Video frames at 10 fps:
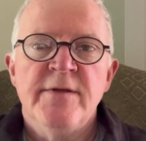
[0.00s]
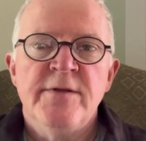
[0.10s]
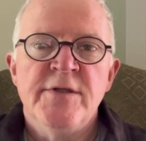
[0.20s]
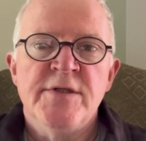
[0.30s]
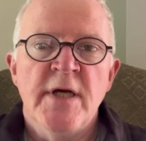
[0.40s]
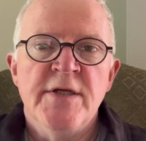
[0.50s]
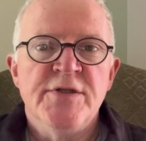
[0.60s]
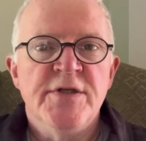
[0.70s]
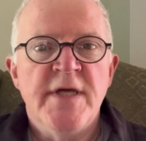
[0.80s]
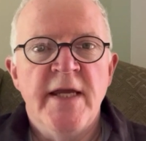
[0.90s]
decides
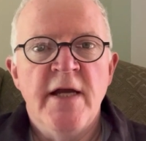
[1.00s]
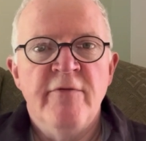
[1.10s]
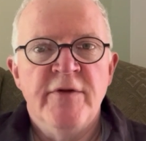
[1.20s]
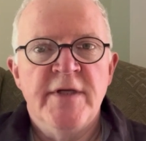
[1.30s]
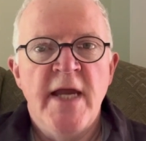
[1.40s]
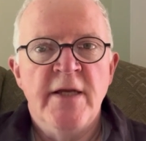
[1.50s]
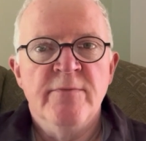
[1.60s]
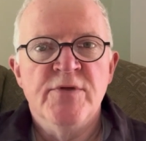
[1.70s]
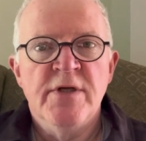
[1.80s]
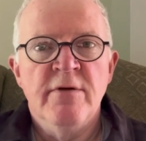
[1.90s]
to take over the
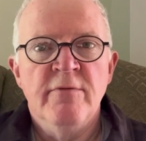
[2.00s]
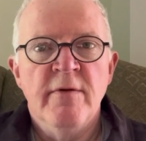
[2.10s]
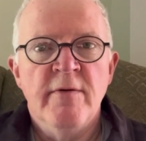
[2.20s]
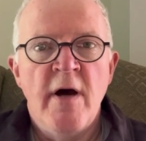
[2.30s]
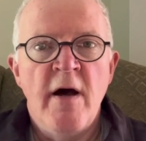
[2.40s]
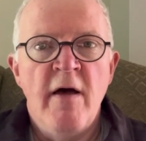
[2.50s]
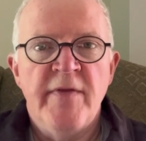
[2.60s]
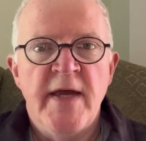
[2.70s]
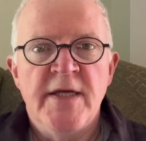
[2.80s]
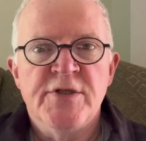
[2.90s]
kingdom, so
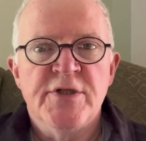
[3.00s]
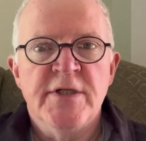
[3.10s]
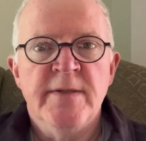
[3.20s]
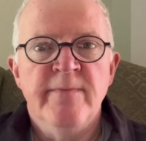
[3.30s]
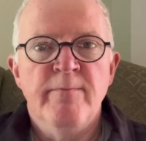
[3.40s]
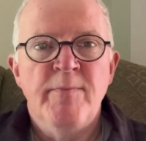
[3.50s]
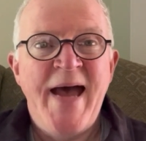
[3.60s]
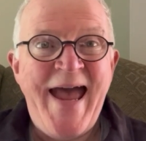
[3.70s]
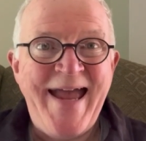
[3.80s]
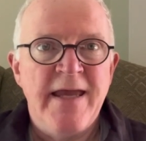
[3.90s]
Arthur has to come
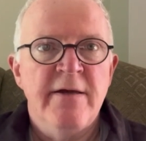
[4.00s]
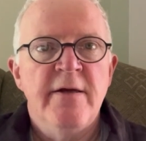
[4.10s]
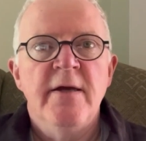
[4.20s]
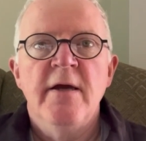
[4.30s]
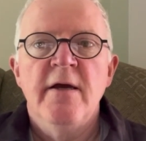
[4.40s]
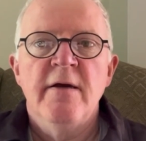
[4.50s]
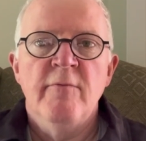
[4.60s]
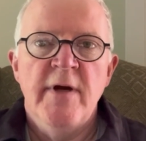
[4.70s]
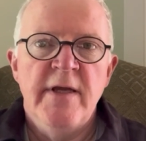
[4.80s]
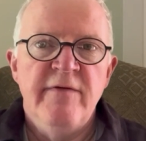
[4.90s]
back,
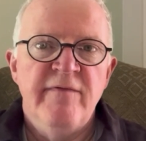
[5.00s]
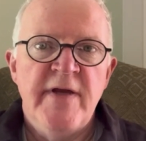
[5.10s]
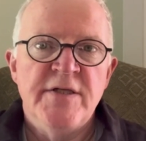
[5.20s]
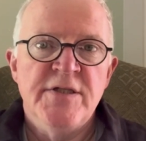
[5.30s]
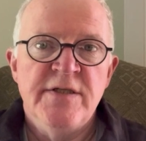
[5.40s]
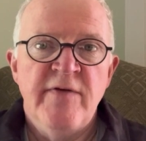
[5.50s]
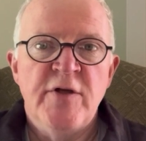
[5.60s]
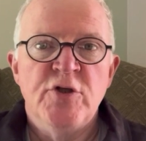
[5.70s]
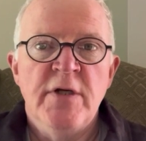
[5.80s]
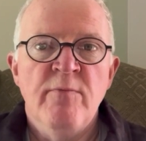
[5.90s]
where he faces
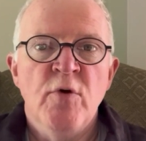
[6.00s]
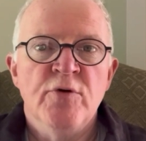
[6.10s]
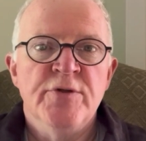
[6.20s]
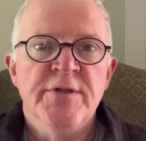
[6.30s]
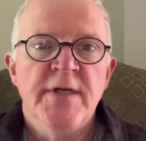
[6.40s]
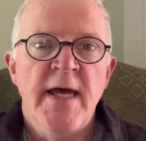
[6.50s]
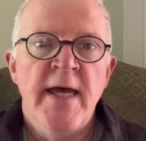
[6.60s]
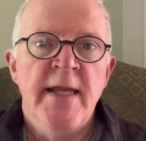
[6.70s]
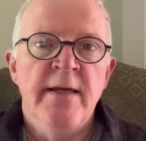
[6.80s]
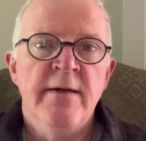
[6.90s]
eventually Mordred,
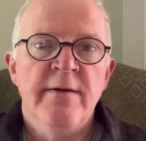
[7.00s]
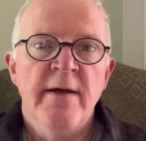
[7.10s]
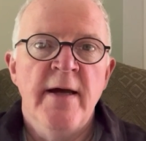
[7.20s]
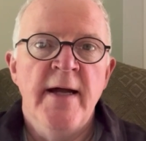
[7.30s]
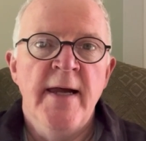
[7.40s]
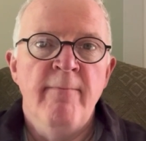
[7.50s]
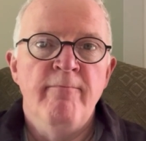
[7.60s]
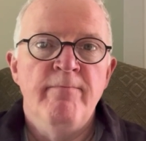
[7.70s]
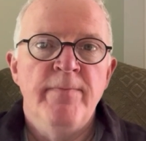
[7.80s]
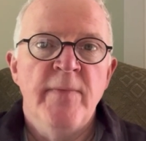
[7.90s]
and
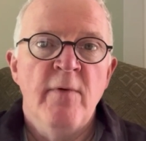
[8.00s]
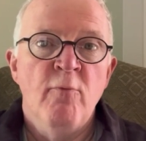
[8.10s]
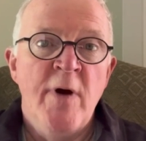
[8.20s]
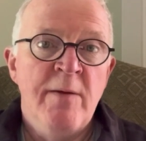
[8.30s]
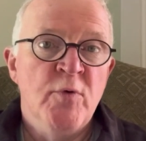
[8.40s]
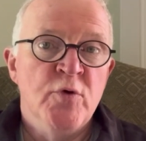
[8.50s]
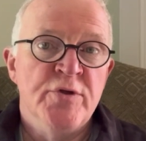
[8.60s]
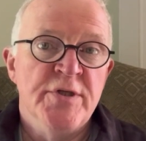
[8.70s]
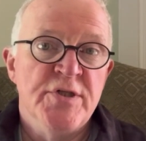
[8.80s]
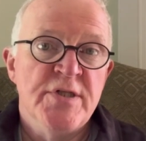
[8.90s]
while
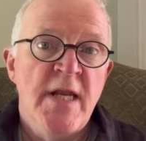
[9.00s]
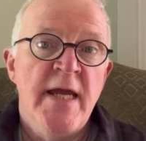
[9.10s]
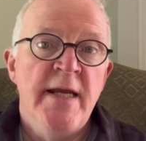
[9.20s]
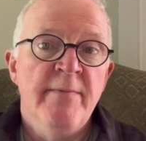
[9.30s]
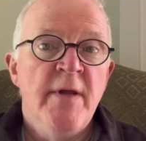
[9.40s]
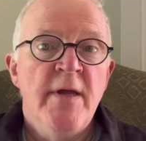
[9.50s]
Mordred is slain,